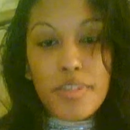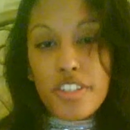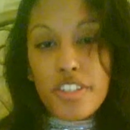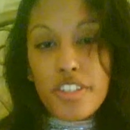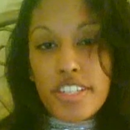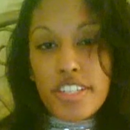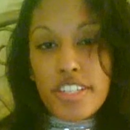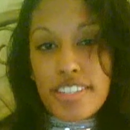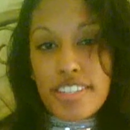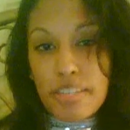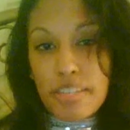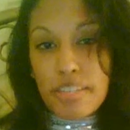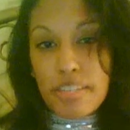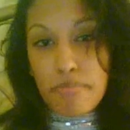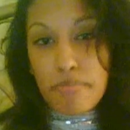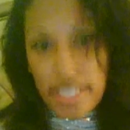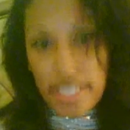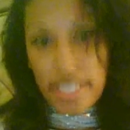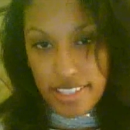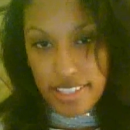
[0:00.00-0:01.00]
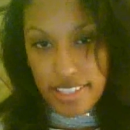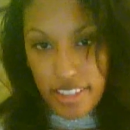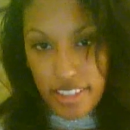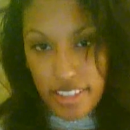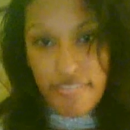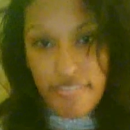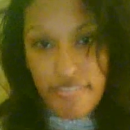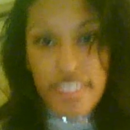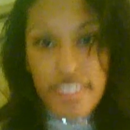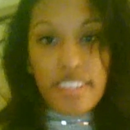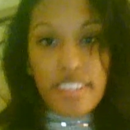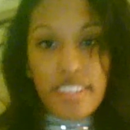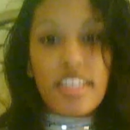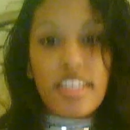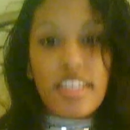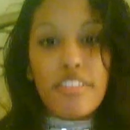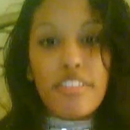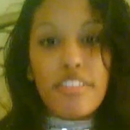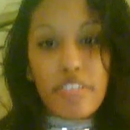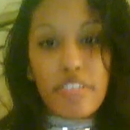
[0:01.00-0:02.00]
purest and best love is
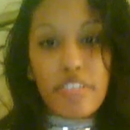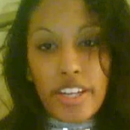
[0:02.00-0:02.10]
love